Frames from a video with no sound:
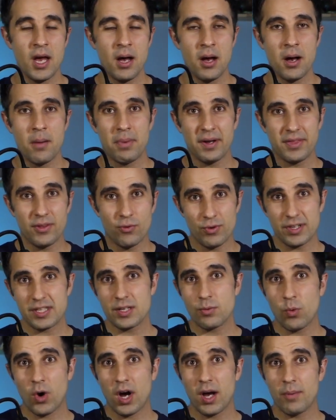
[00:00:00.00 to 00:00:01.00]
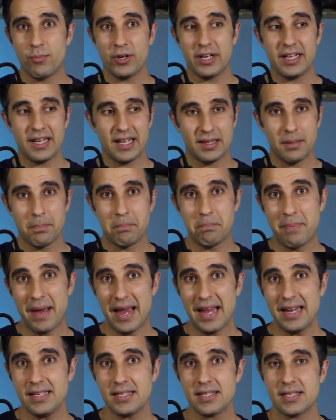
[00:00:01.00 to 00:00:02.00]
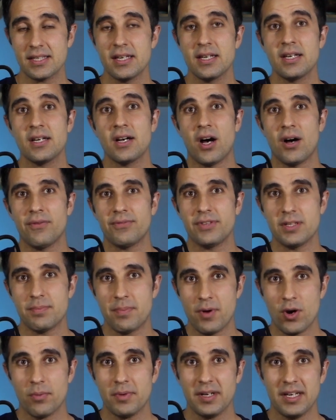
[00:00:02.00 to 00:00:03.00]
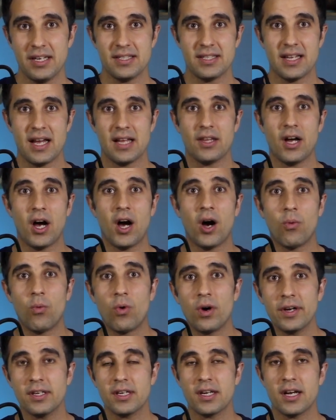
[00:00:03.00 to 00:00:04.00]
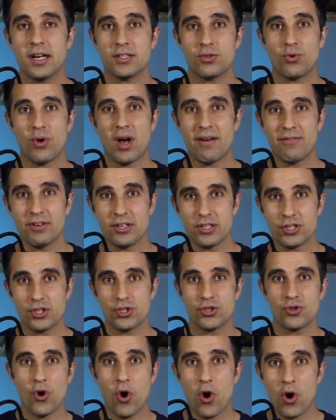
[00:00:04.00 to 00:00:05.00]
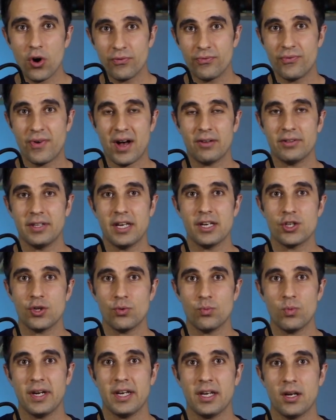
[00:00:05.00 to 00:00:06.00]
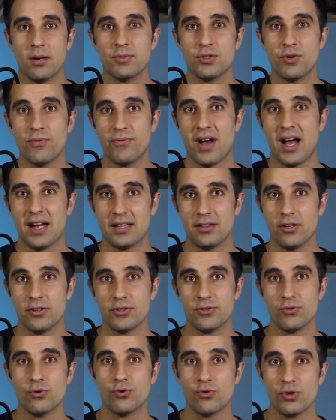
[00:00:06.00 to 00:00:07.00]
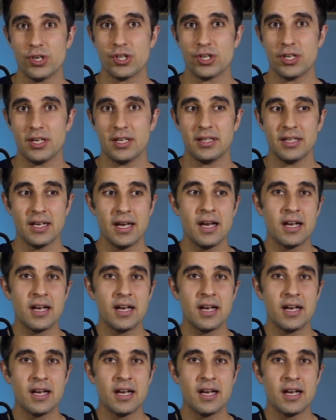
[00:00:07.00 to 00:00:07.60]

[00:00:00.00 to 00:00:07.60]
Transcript: But the reason why I put it at the base of this pyramid is that I want you guys to have a strong foundation when it comes to fat loss nutrition.